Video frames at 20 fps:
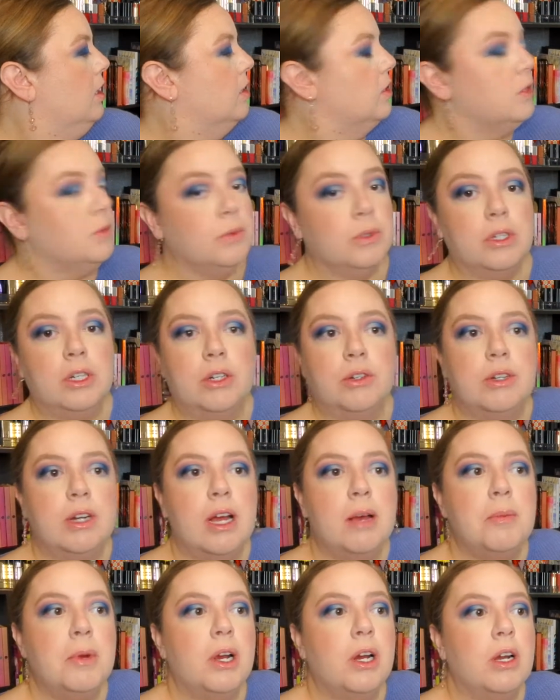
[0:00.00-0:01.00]
So we're going to
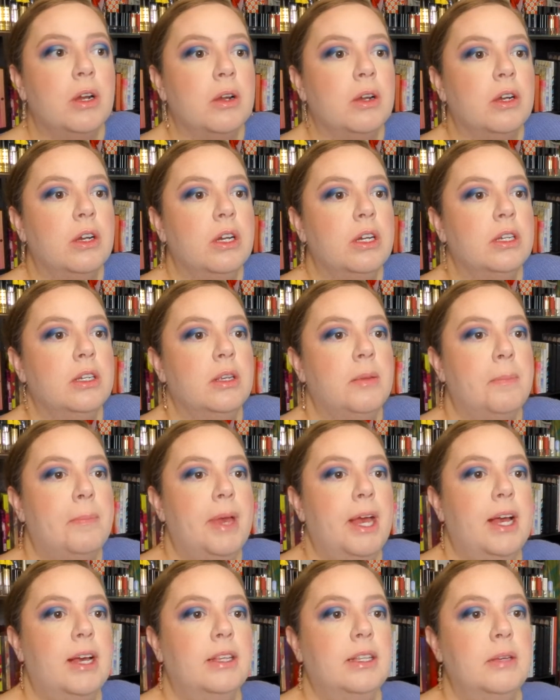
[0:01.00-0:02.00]
grab our
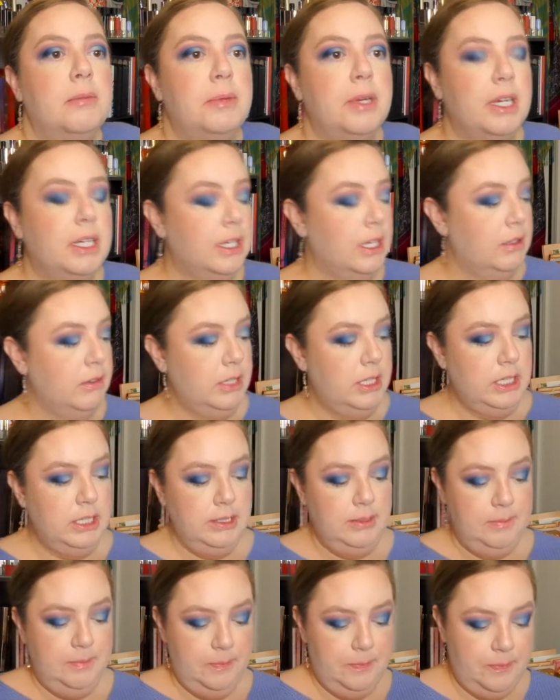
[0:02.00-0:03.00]
palette back out
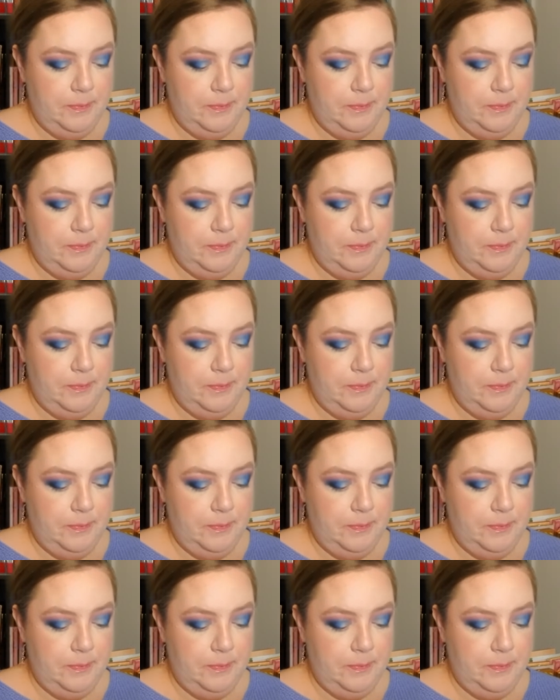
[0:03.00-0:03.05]
here.